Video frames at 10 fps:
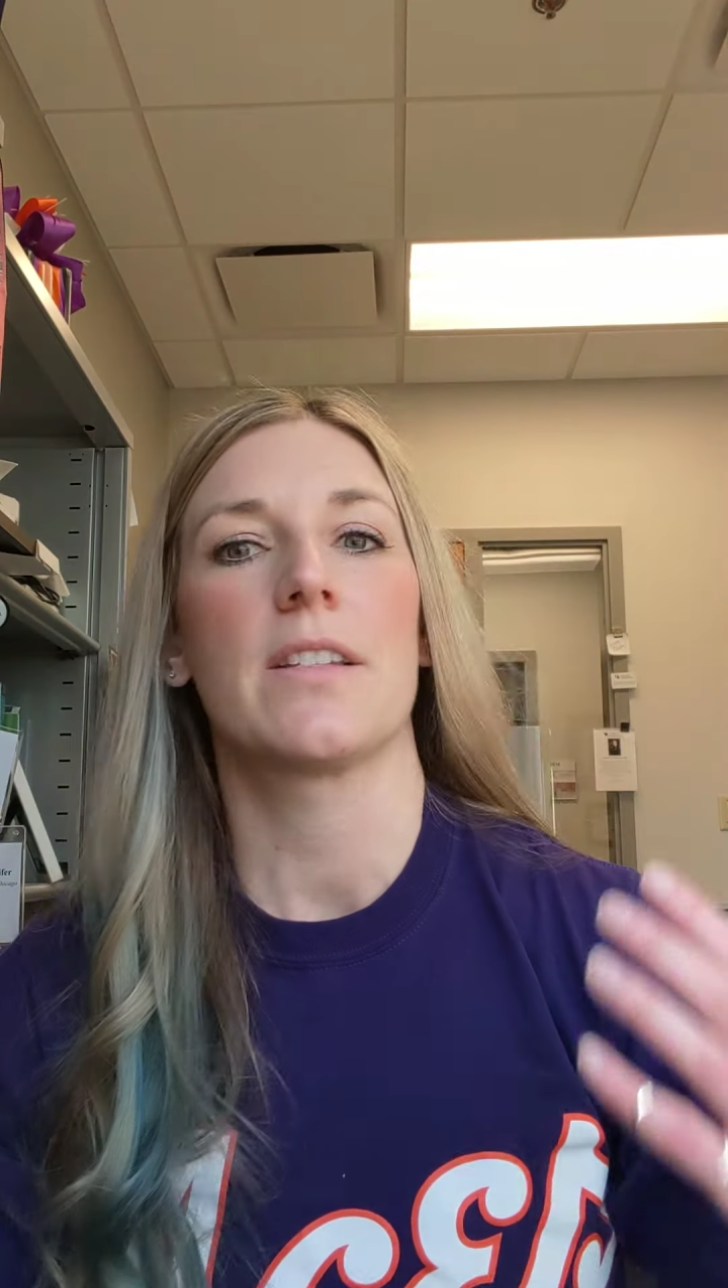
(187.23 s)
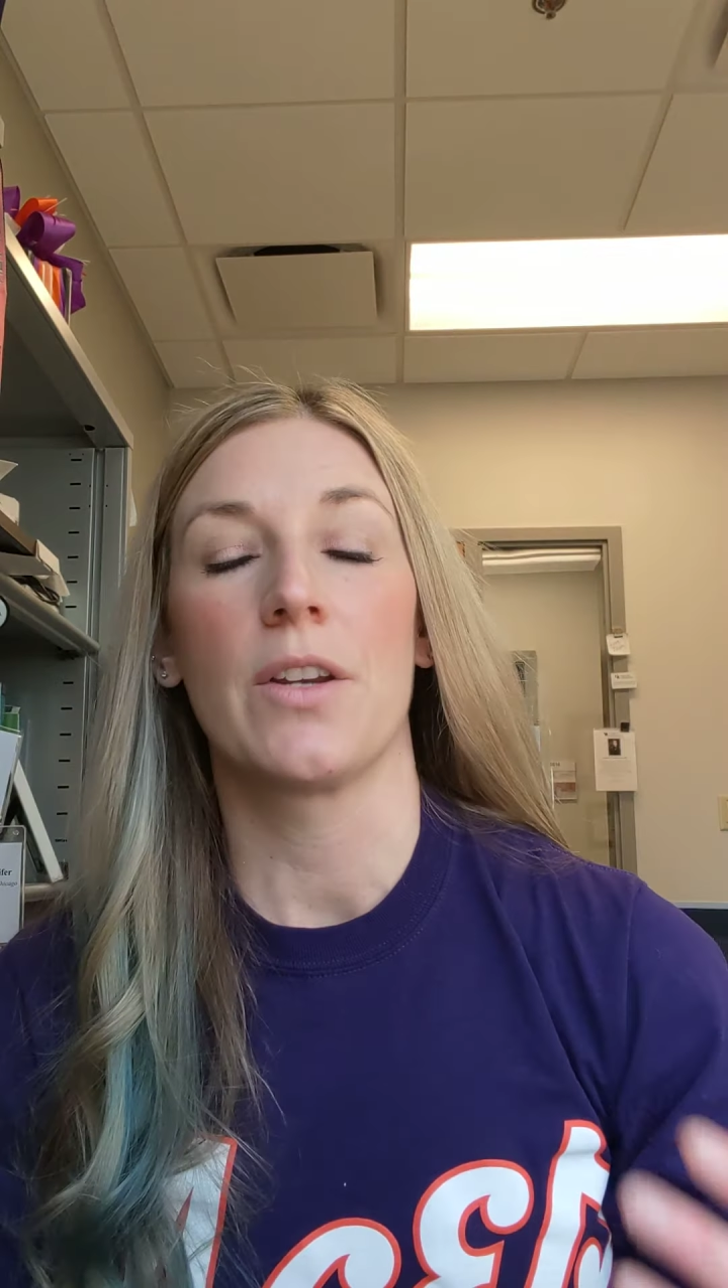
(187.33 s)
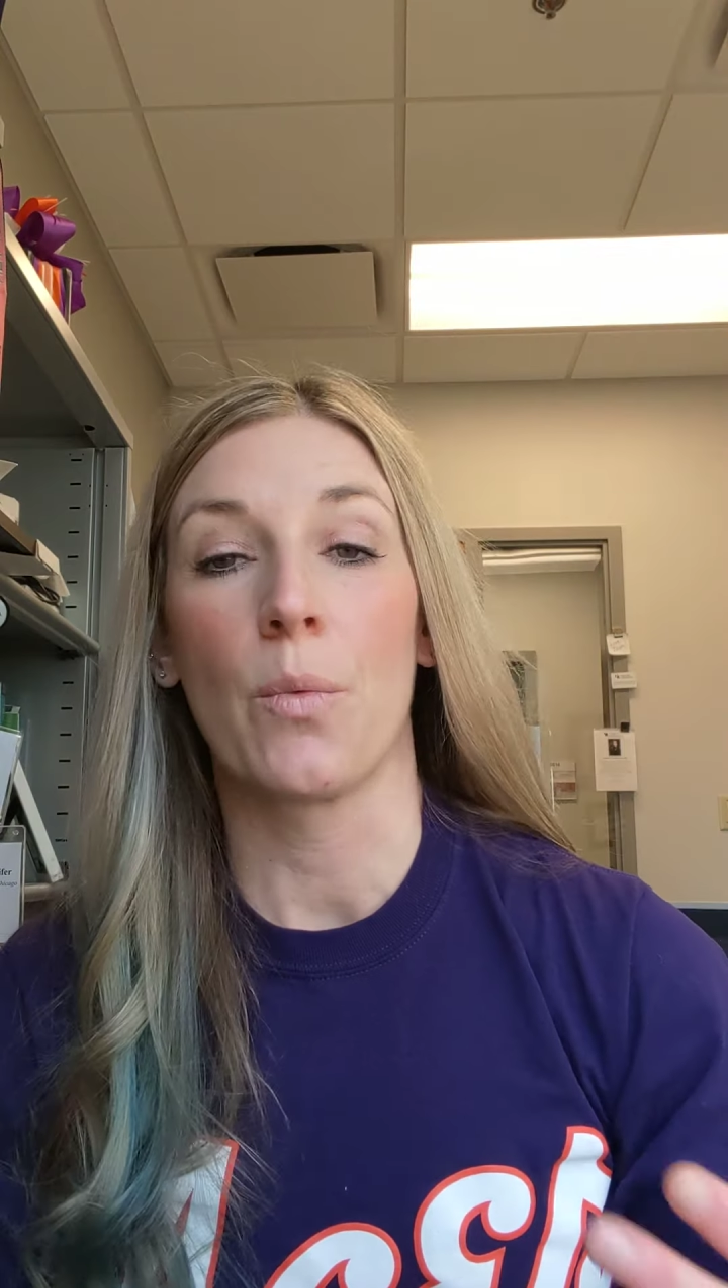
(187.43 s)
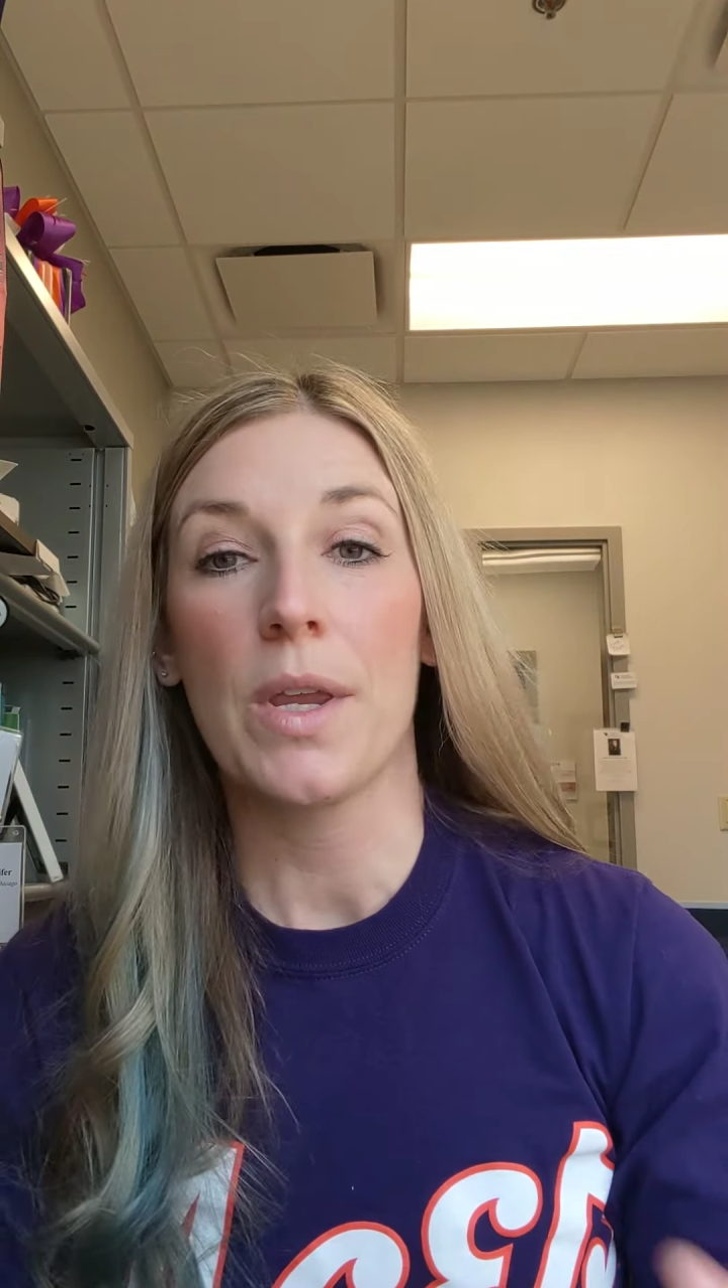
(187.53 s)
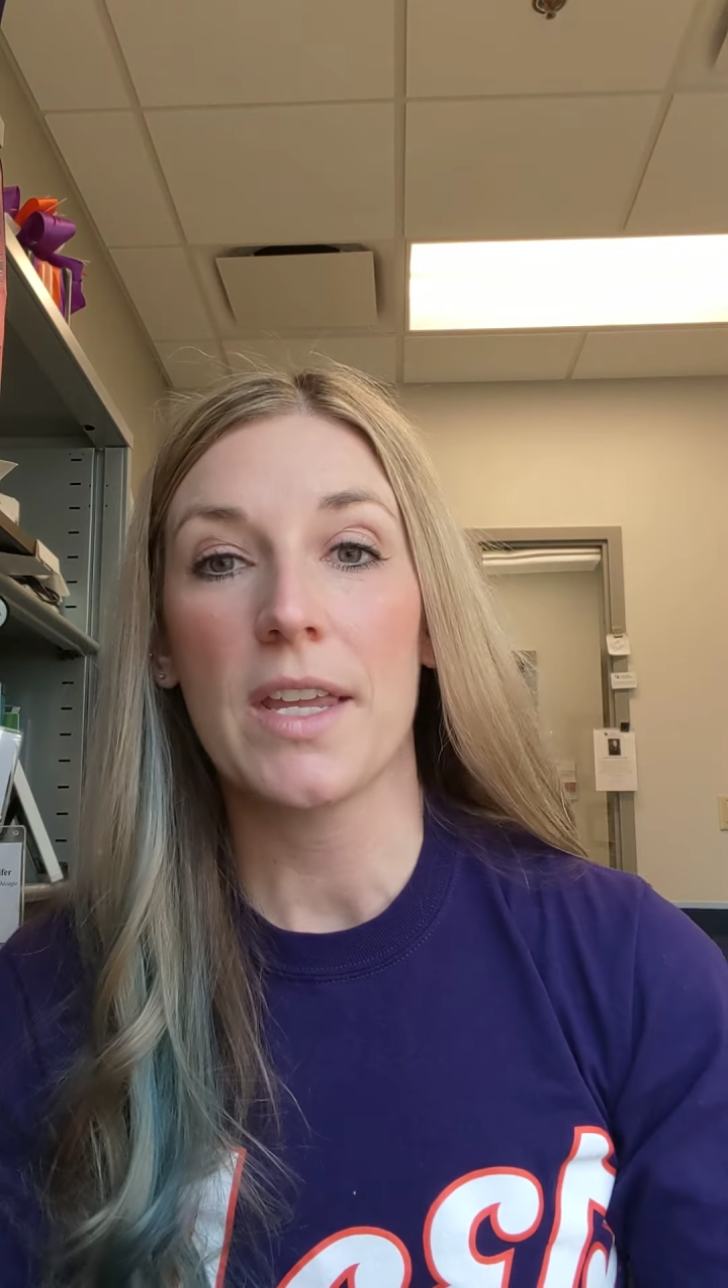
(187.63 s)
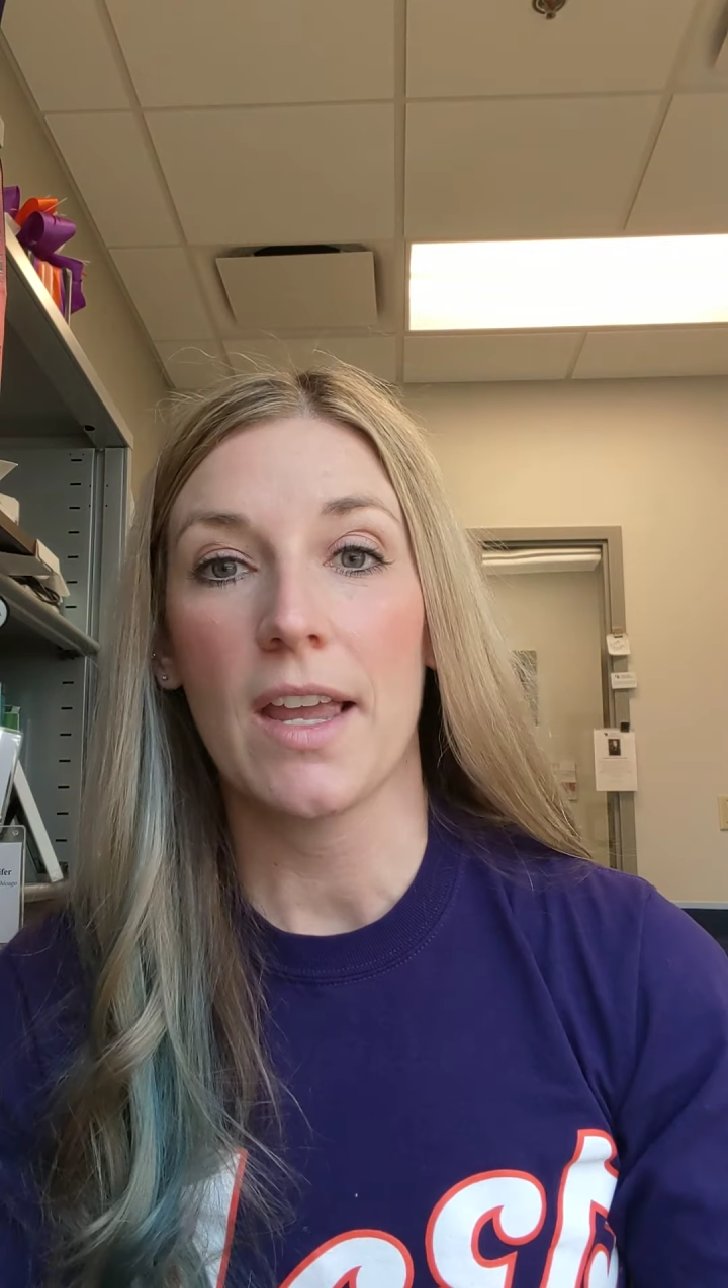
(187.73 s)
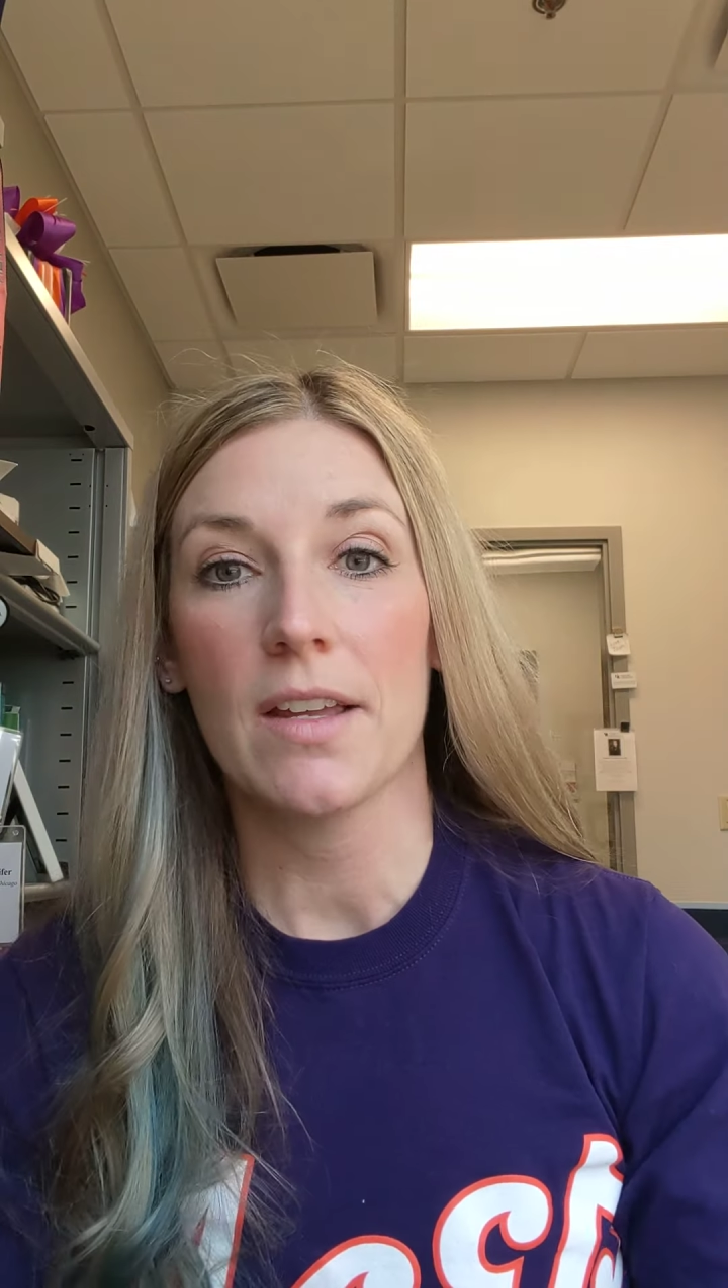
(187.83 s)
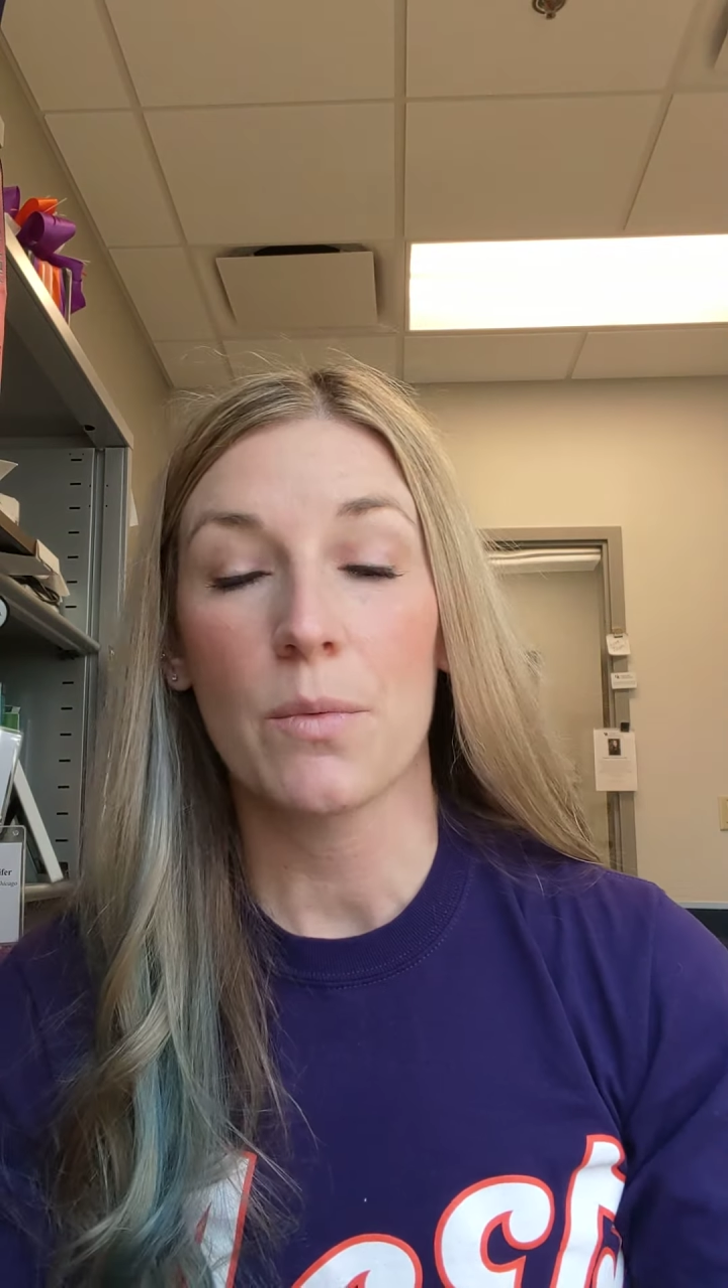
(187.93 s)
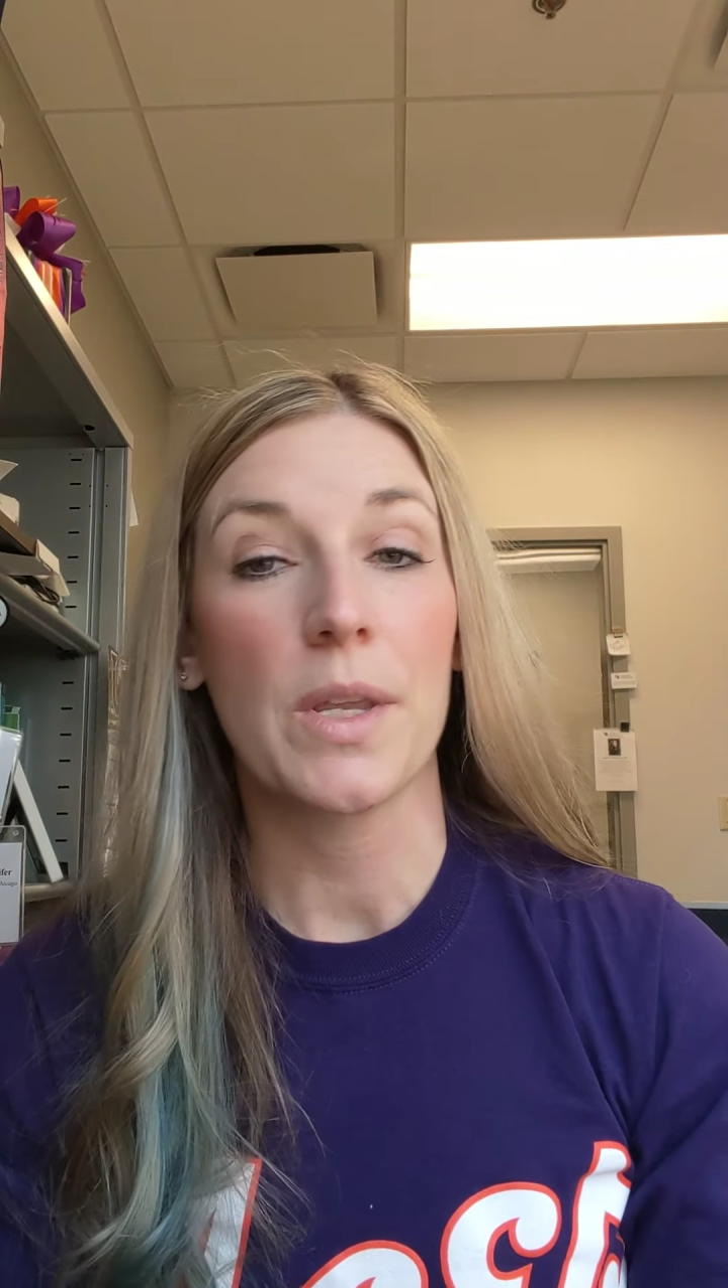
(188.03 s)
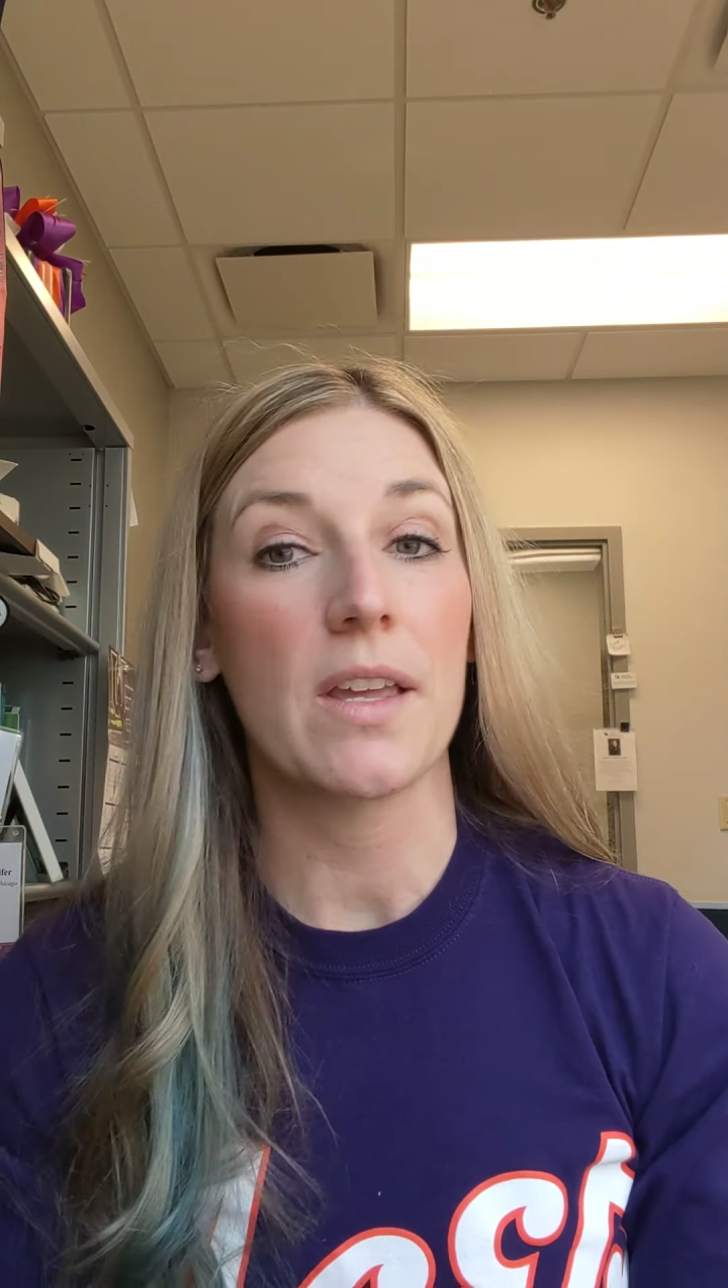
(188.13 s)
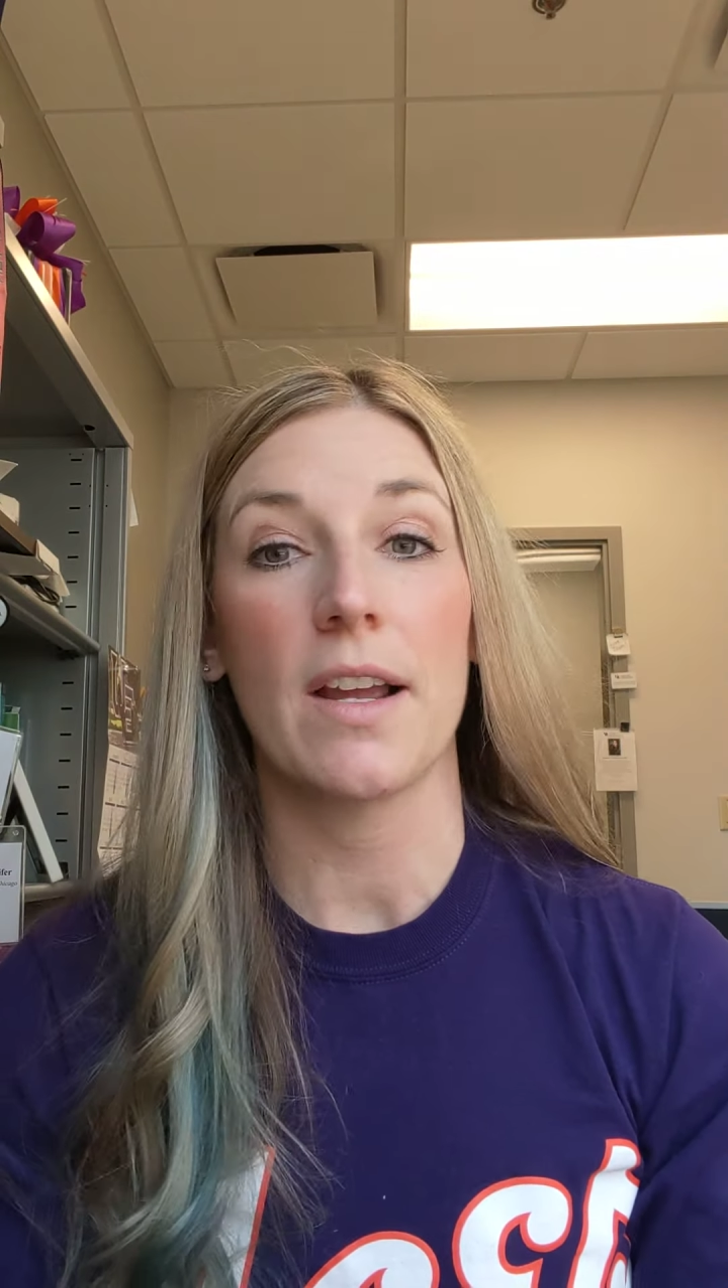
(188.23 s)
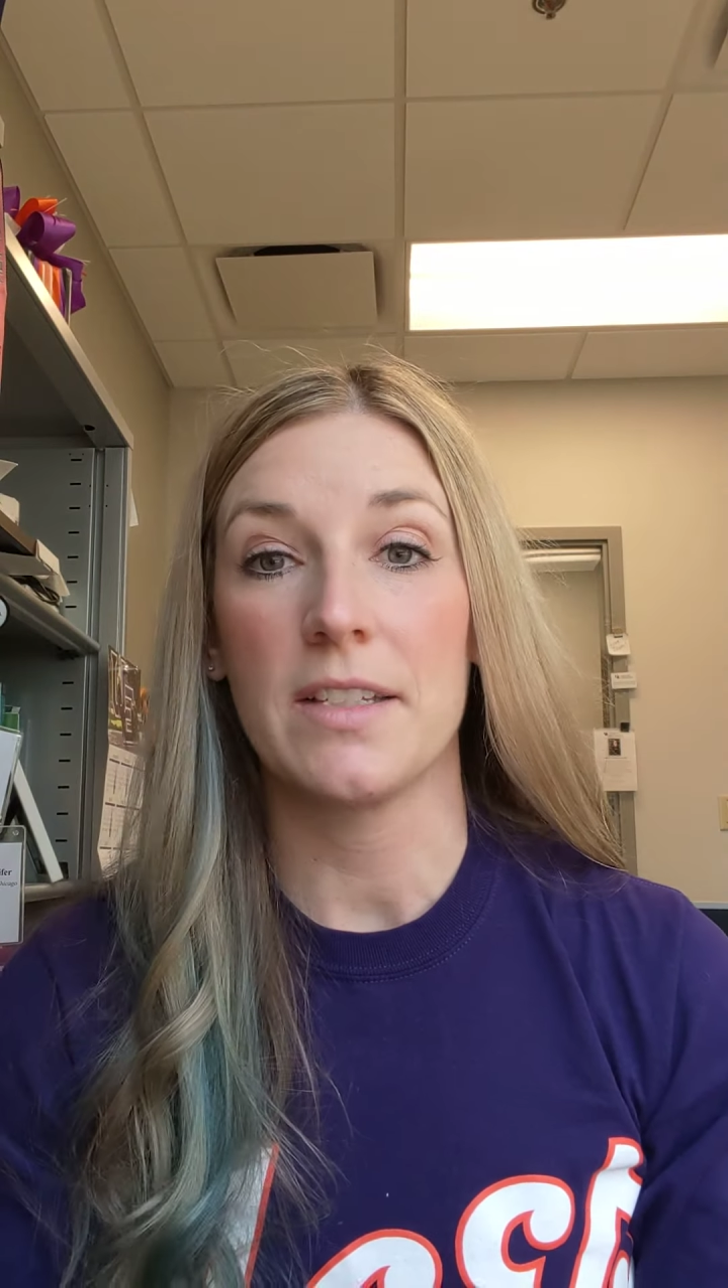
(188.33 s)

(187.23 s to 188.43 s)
we can